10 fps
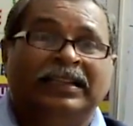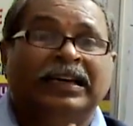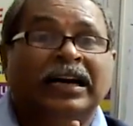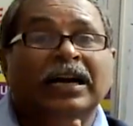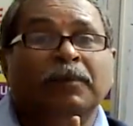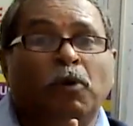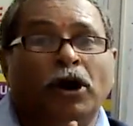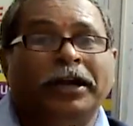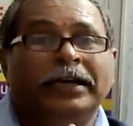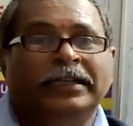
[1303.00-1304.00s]
Third
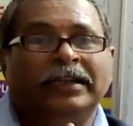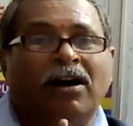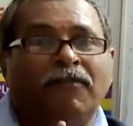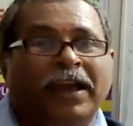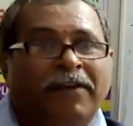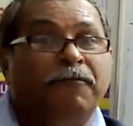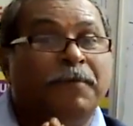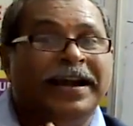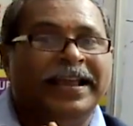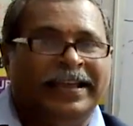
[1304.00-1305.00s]
point of
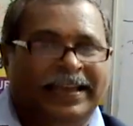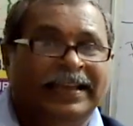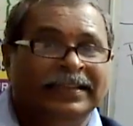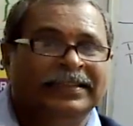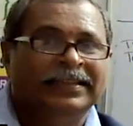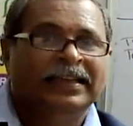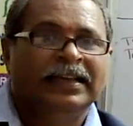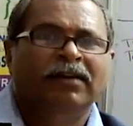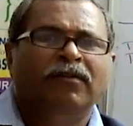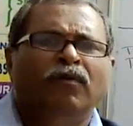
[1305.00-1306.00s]
FBD is,
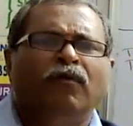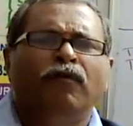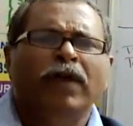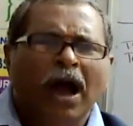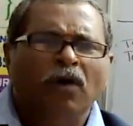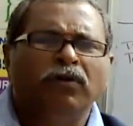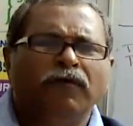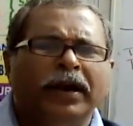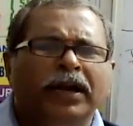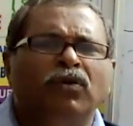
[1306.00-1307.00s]
we have to
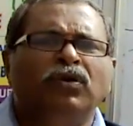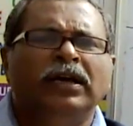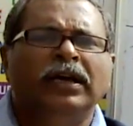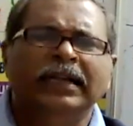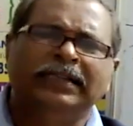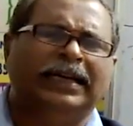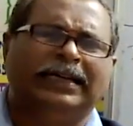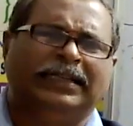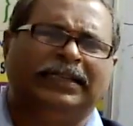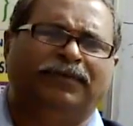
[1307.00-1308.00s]
find out
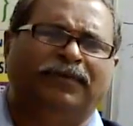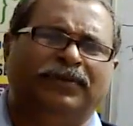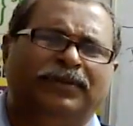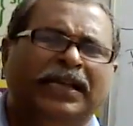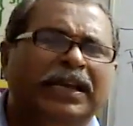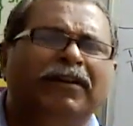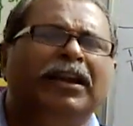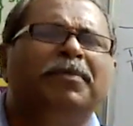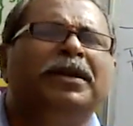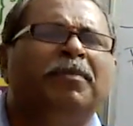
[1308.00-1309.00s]
result.
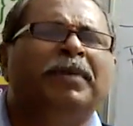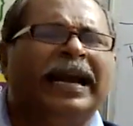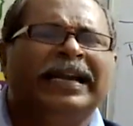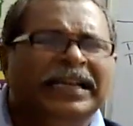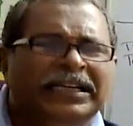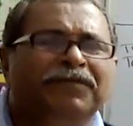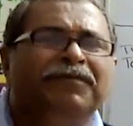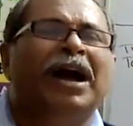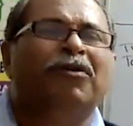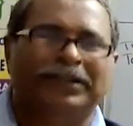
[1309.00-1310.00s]
Equilibrium condition,
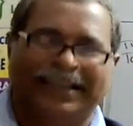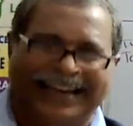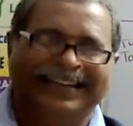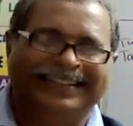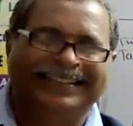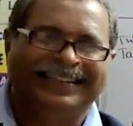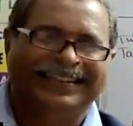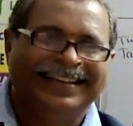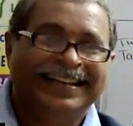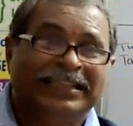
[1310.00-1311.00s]
we have to write.
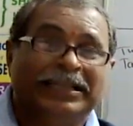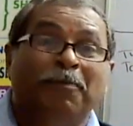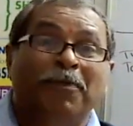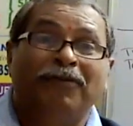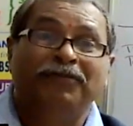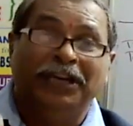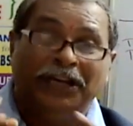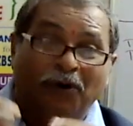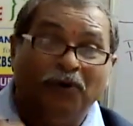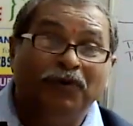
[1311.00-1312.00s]
Some of
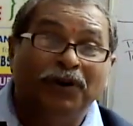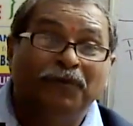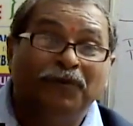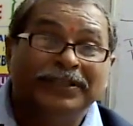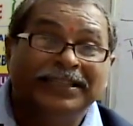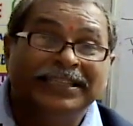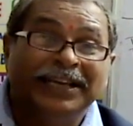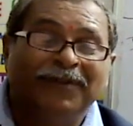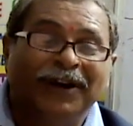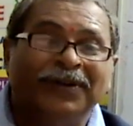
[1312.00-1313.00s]
the downward forces
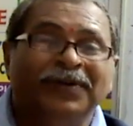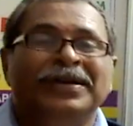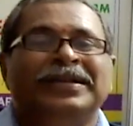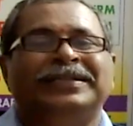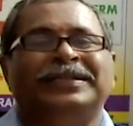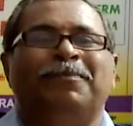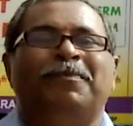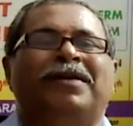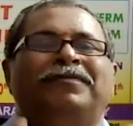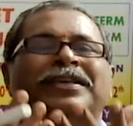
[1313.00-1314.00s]
equal,
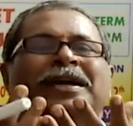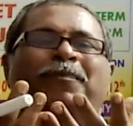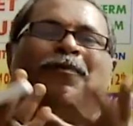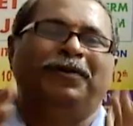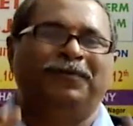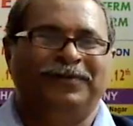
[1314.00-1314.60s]
some of the upward.